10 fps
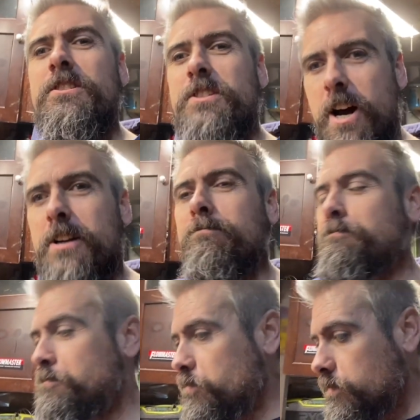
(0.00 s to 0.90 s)
Done.
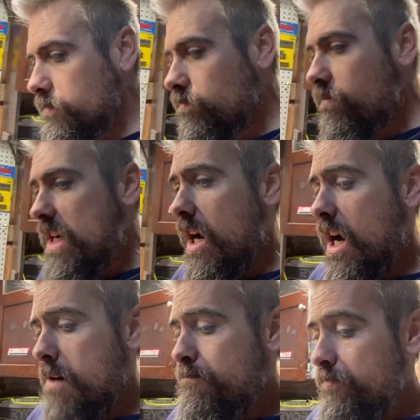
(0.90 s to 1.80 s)

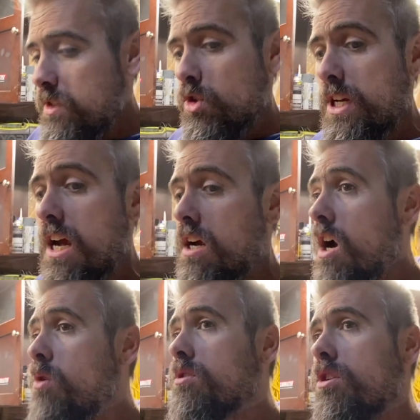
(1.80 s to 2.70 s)
Um, so yeah,
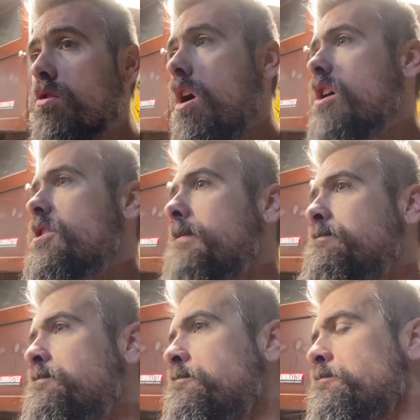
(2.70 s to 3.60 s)
out in the garage.
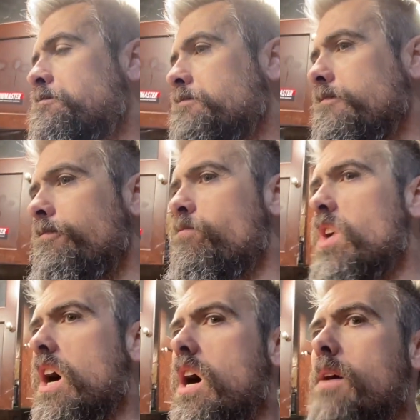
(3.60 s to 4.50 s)

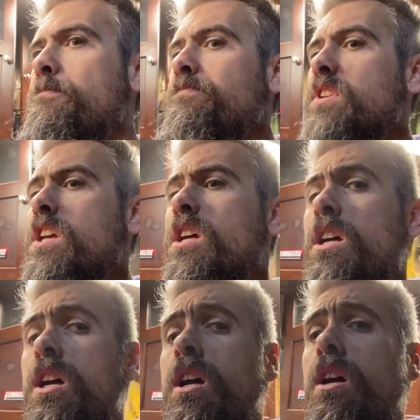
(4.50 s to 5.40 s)
Um, I'm
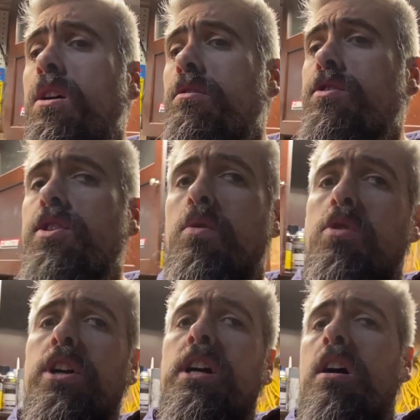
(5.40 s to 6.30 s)
gonna start
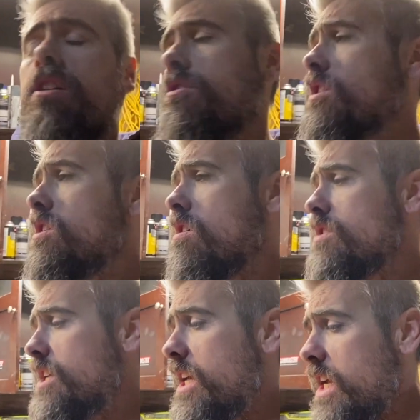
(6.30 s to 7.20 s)
working under the car
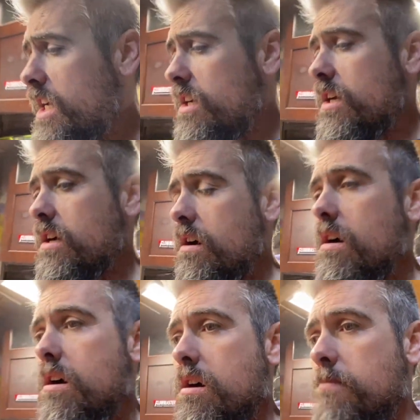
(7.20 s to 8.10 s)
today.
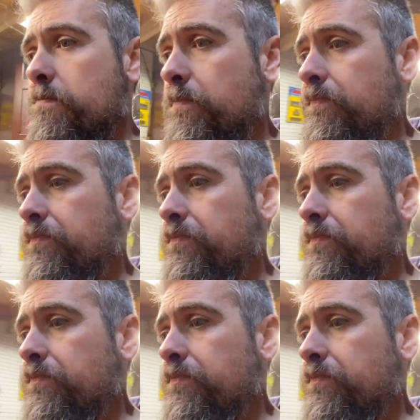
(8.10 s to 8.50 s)
Um,